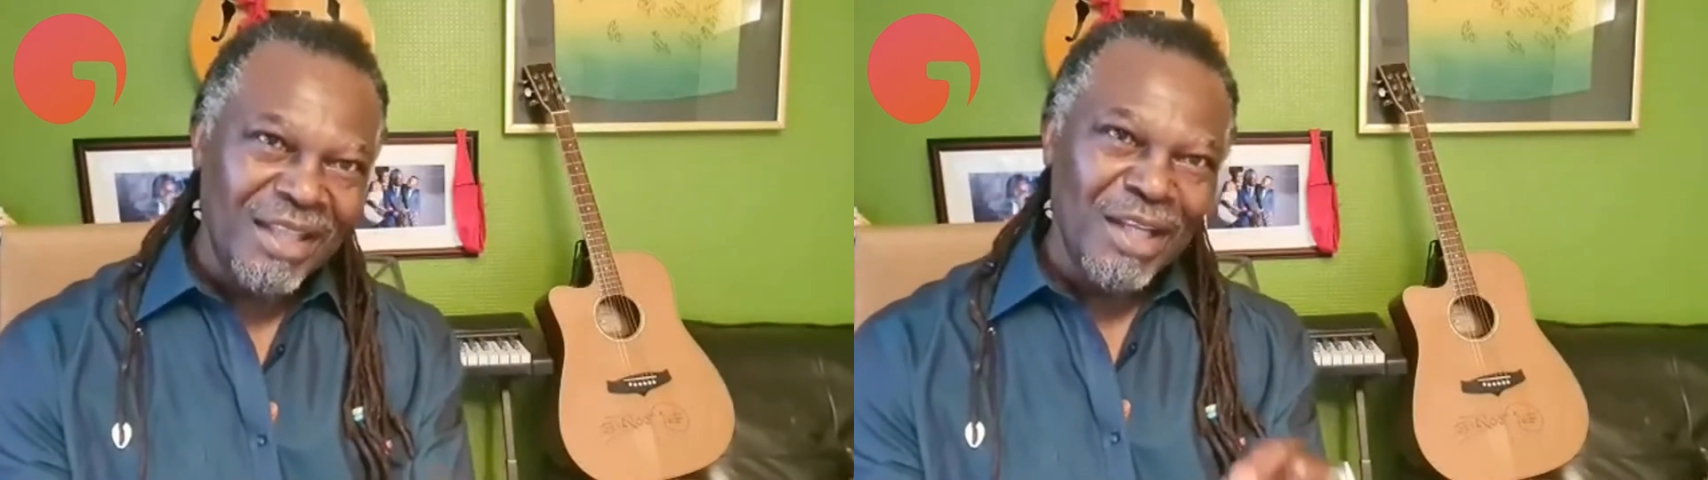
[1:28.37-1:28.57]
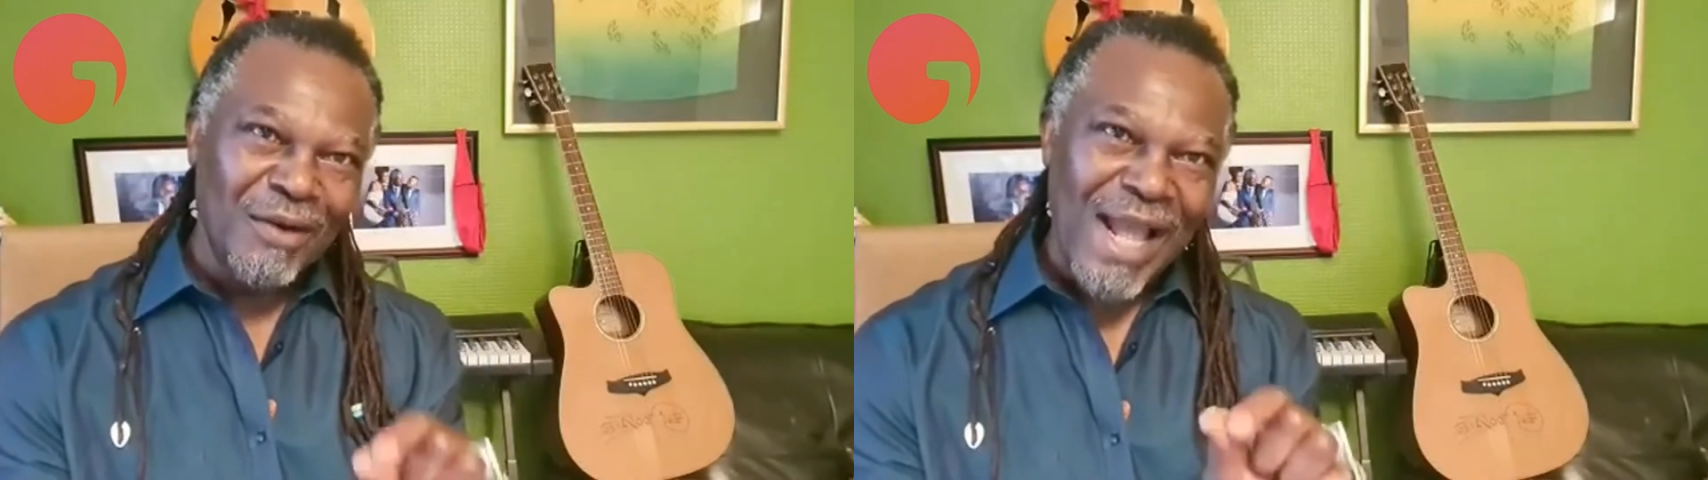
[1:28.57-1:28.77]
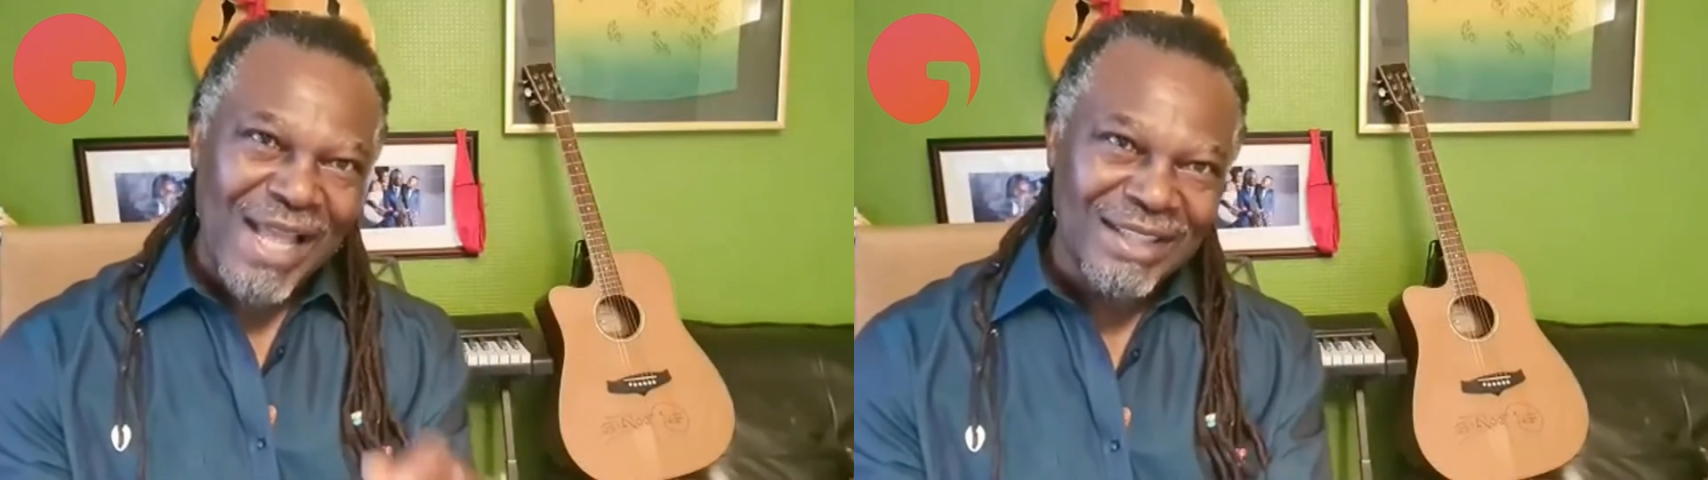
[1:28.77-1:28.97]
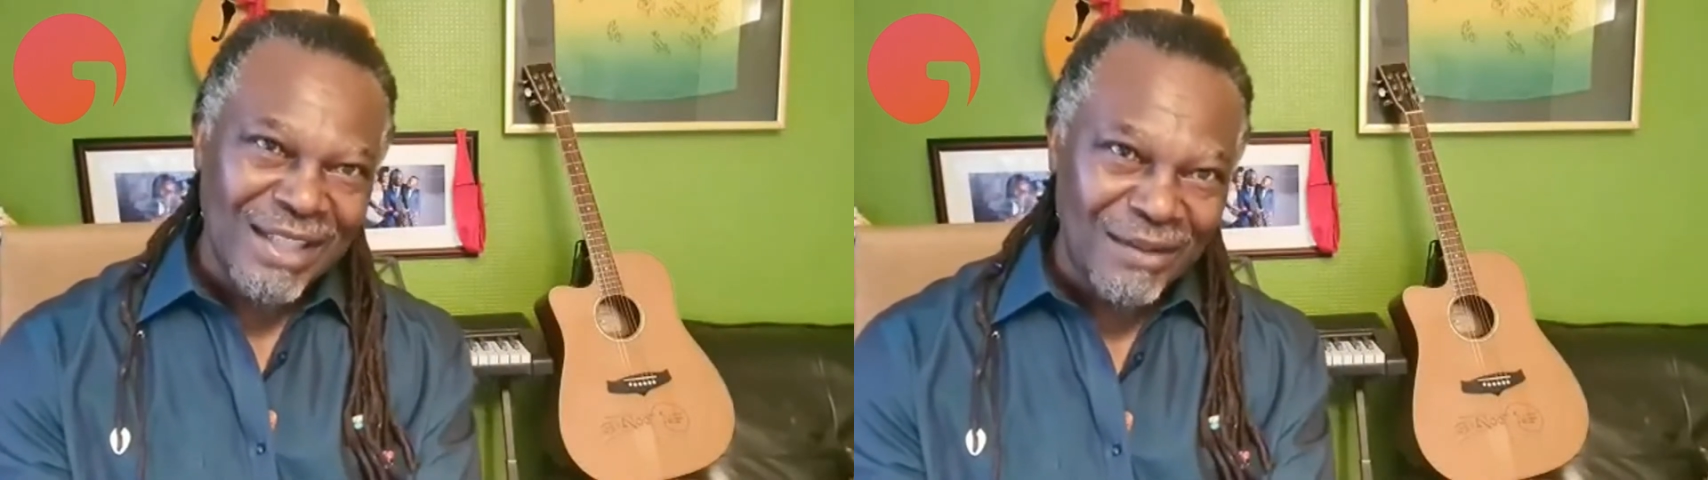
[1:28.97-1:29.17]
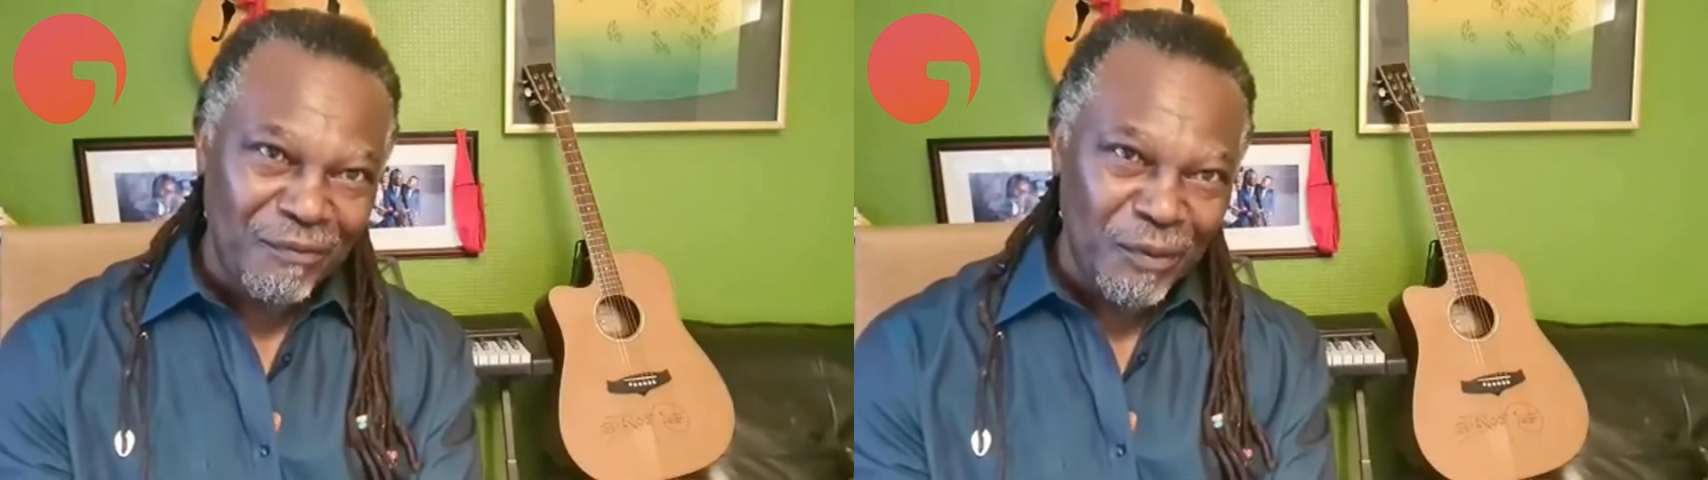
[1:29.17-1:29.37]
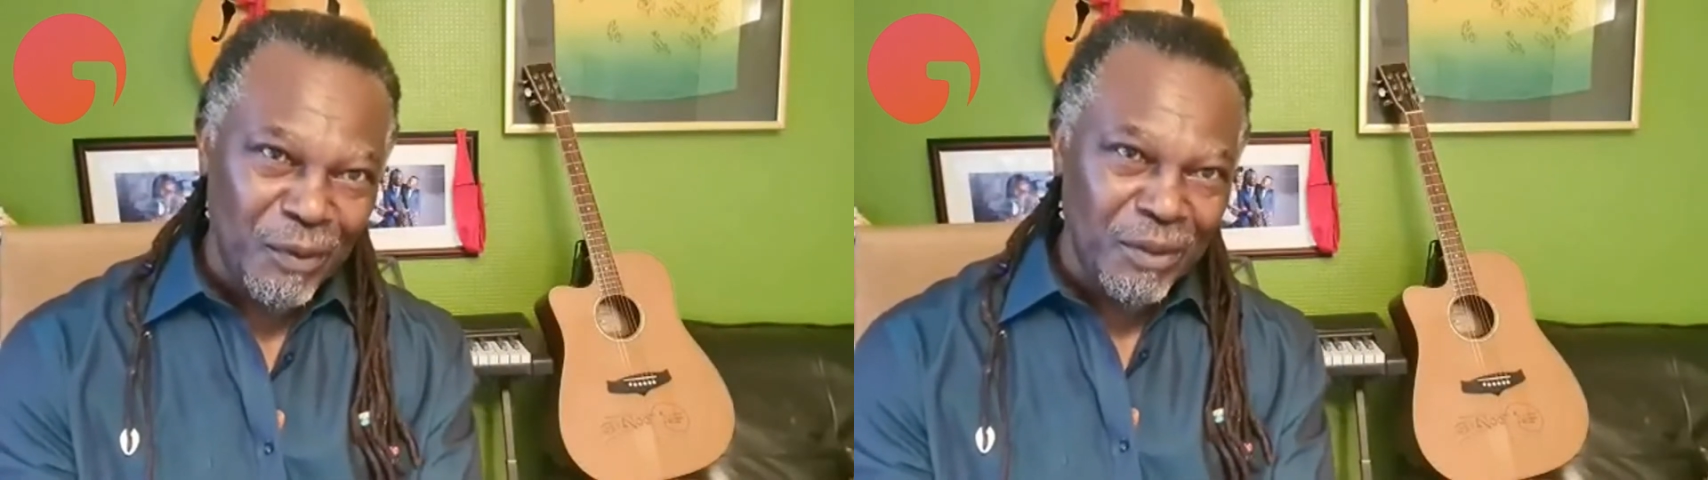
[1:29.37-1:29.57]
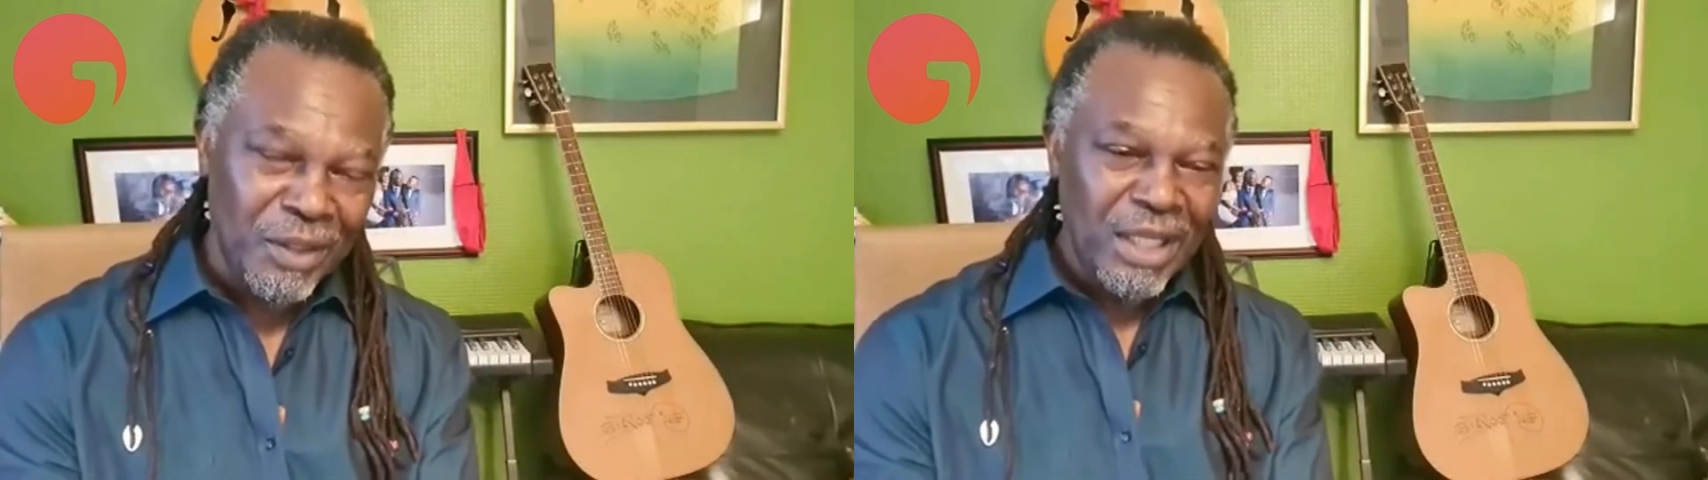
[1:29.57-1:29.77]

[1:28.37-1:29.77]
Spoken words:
they're asking for.